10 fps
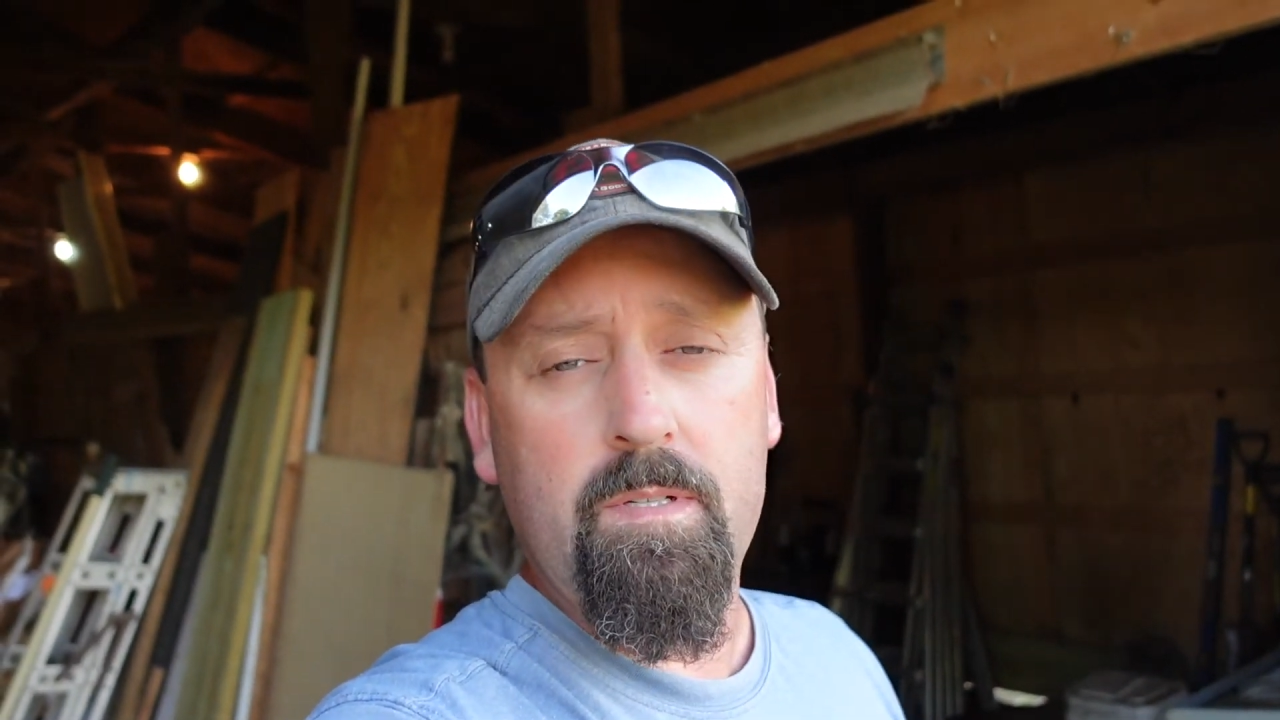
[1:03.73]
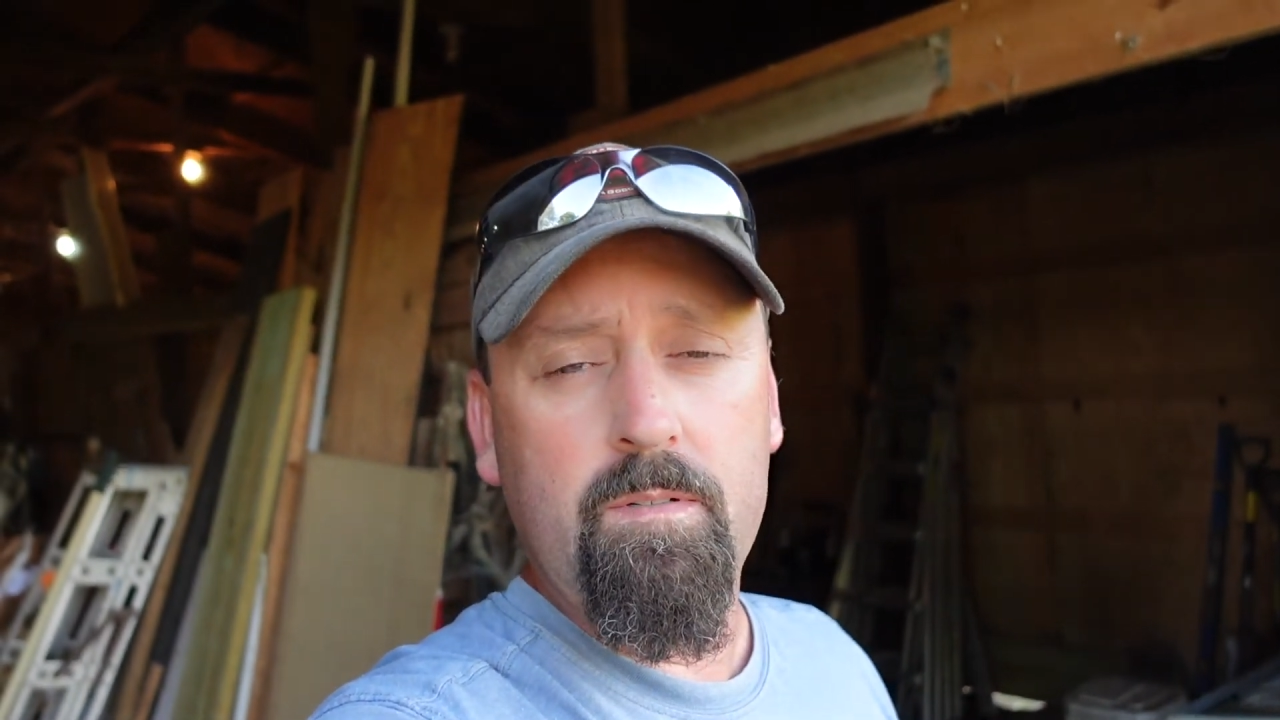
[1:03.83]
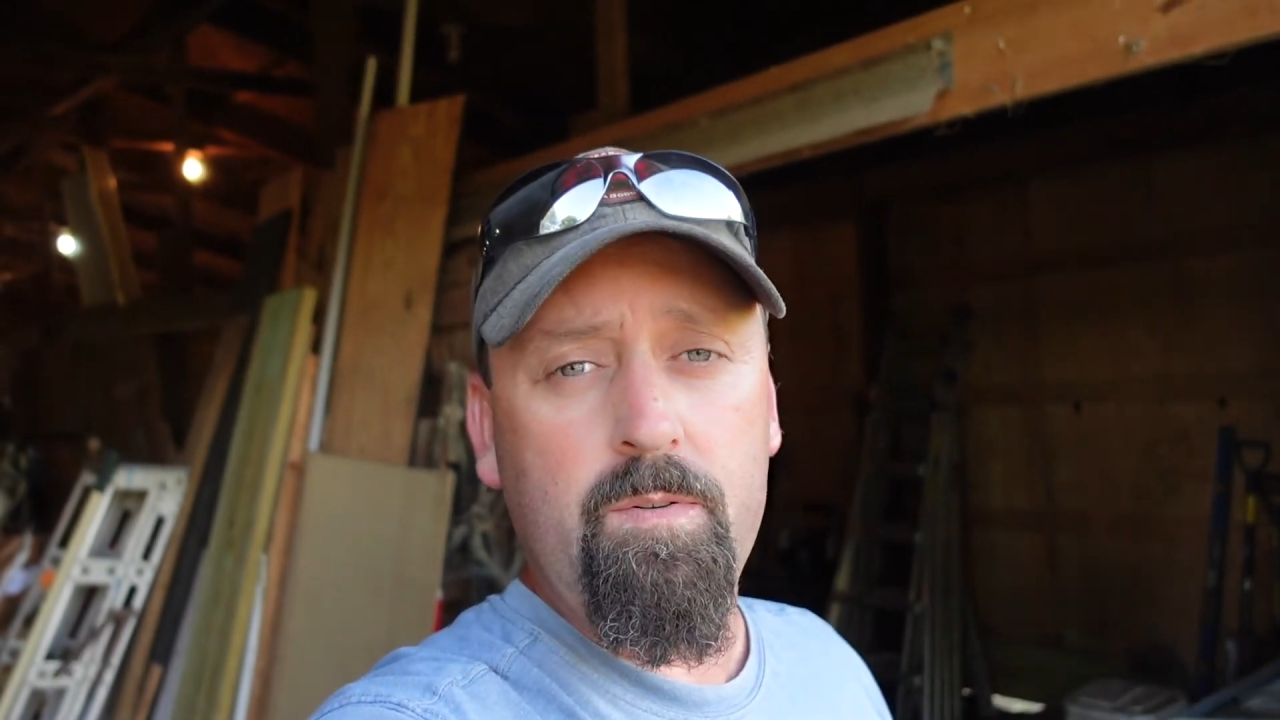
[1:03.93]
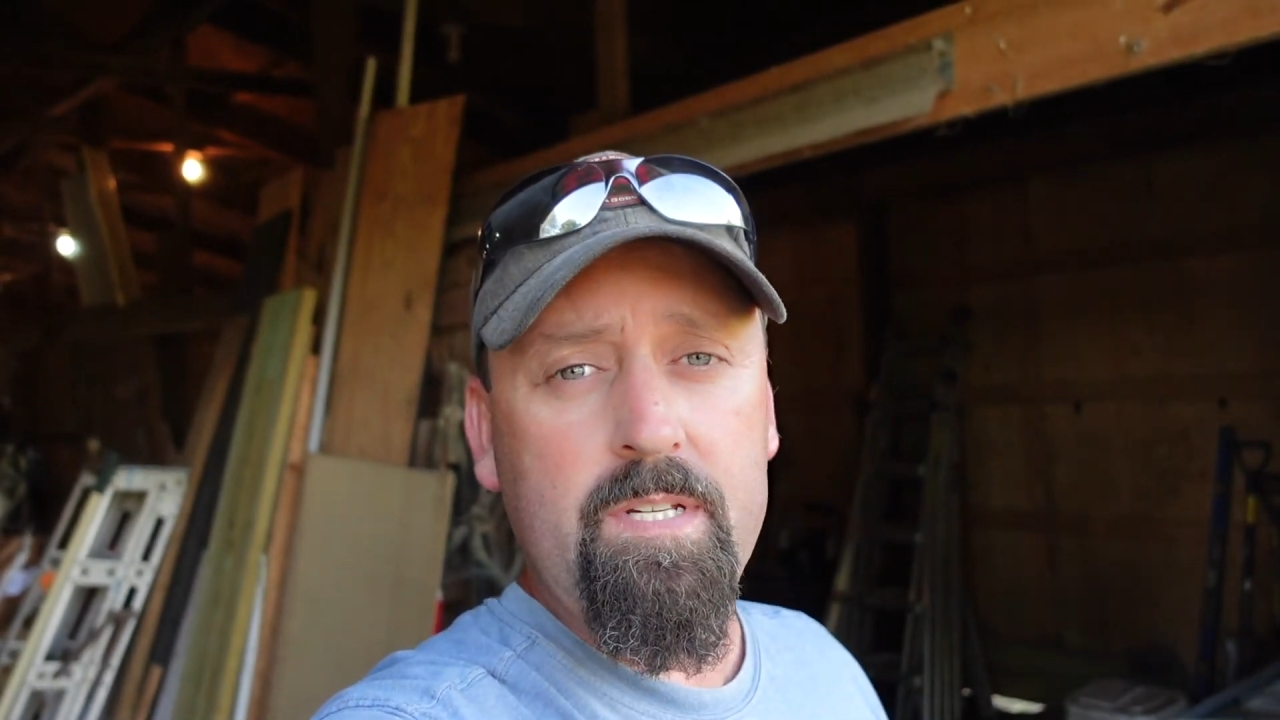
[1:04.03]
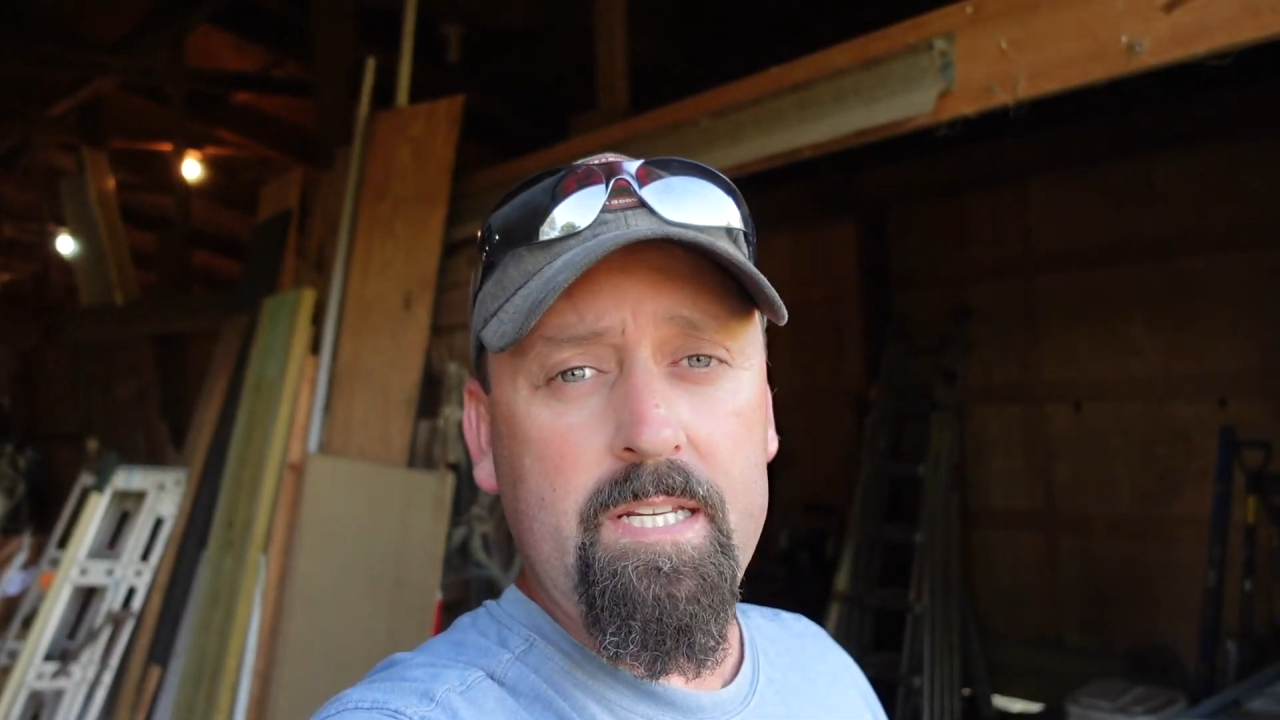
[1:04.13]

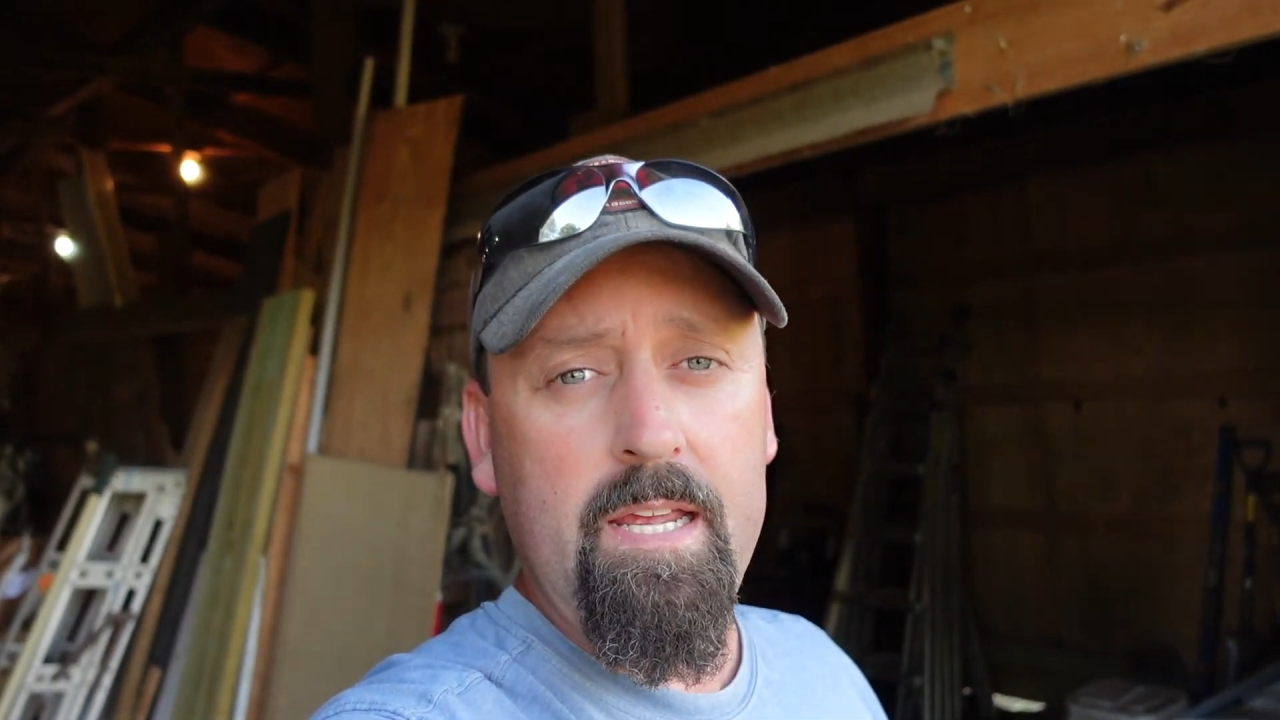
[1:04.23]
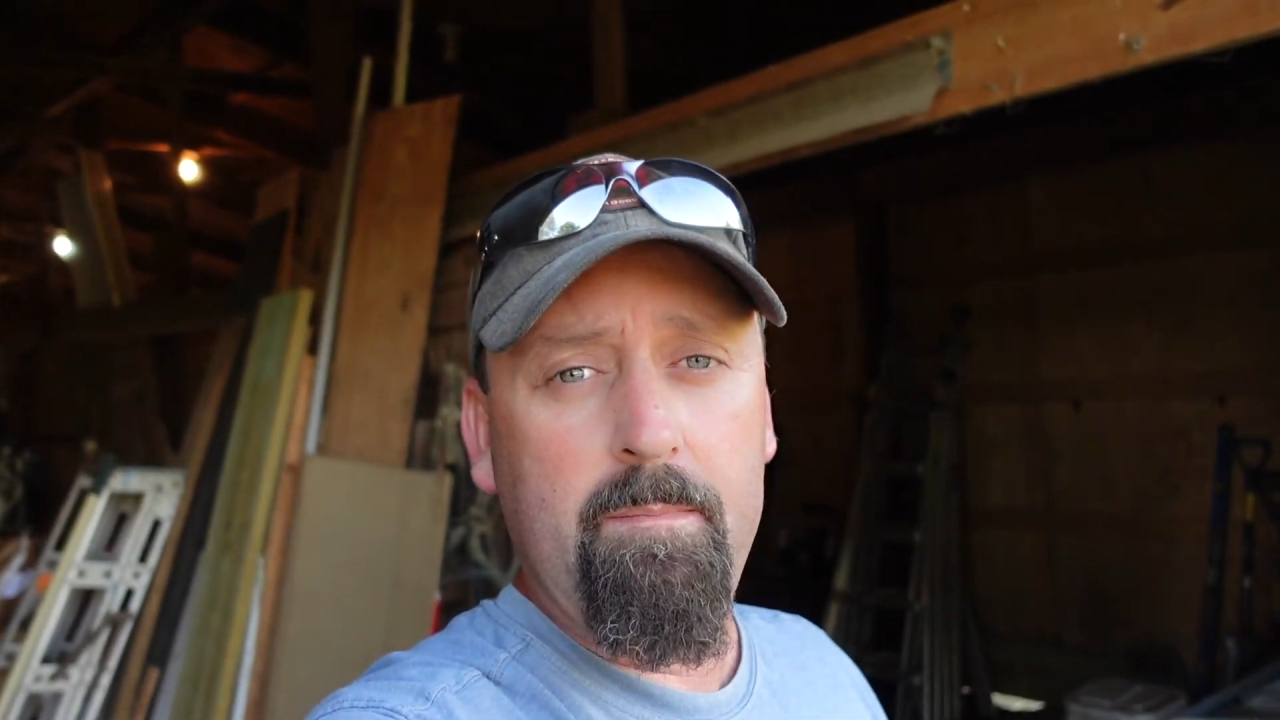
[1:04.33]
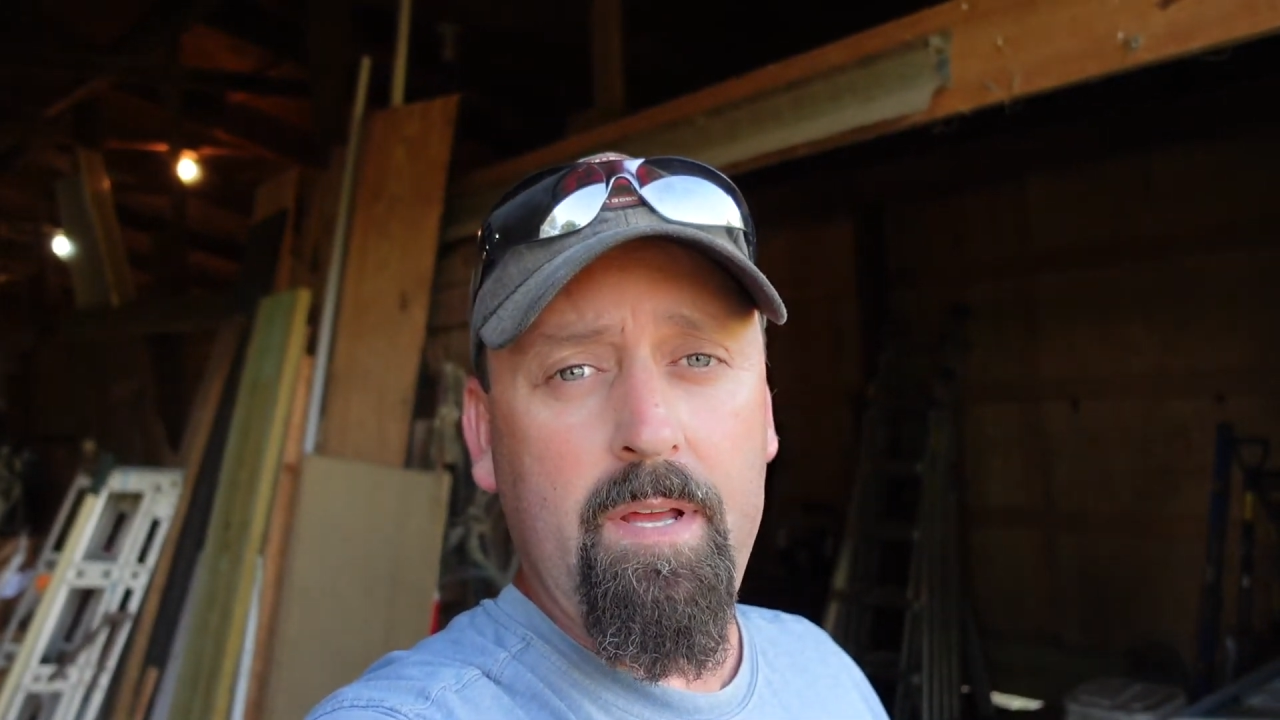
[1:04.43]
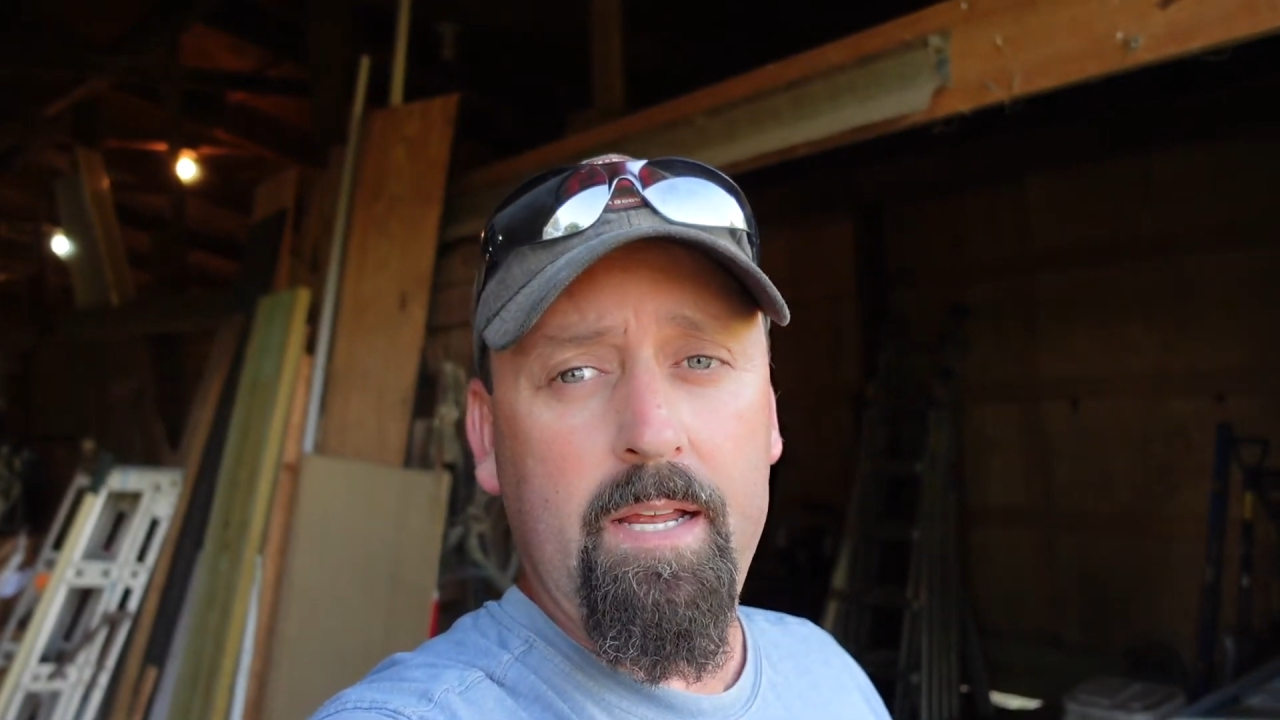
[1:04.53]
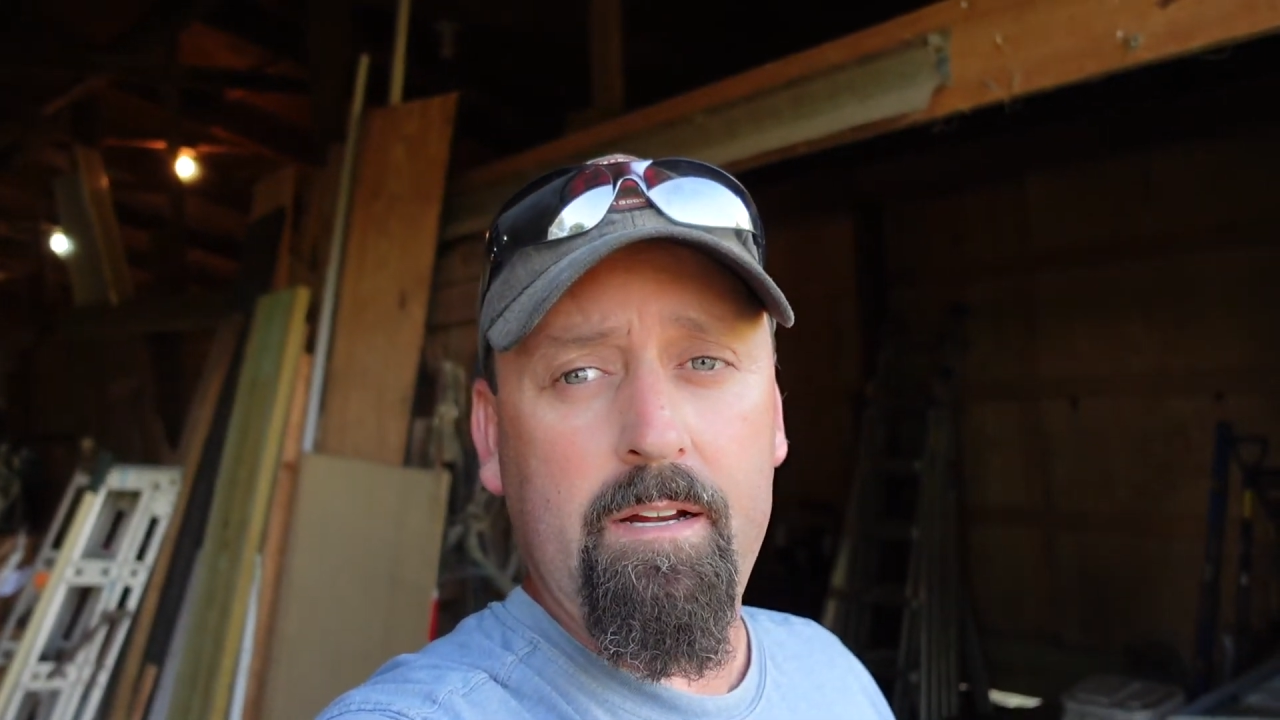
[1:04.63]
tree stand
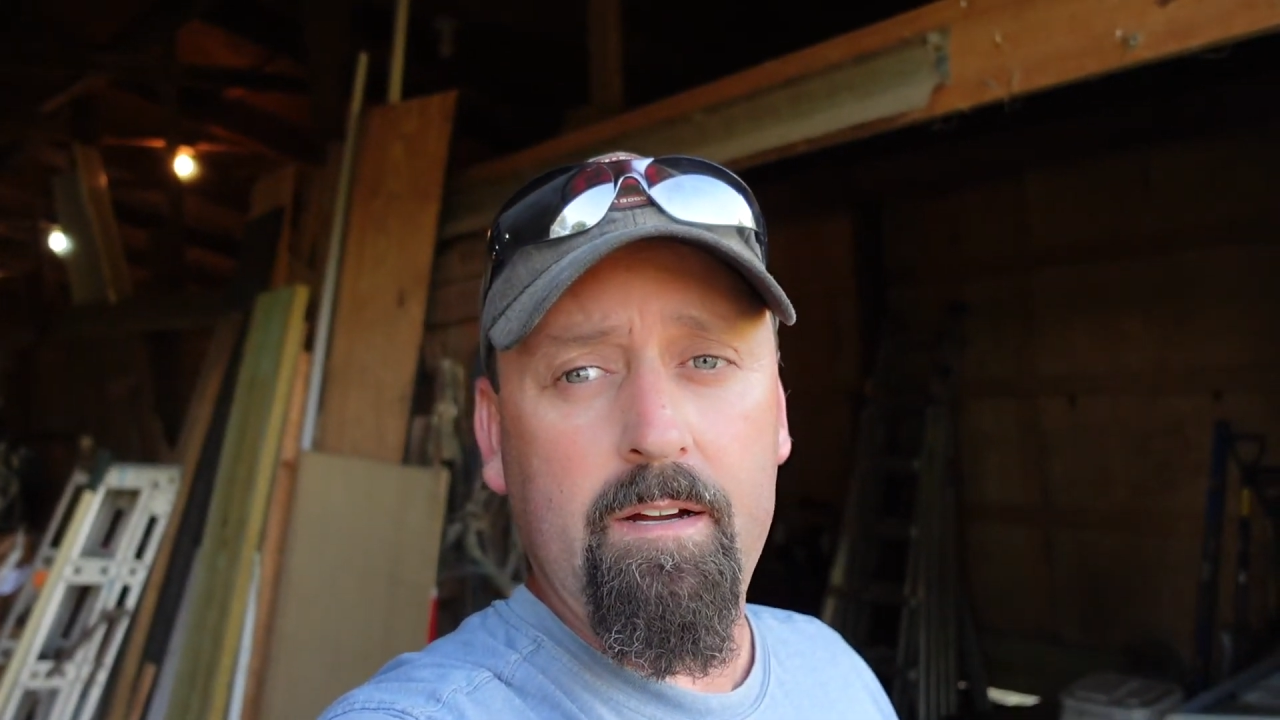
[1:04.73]
back here.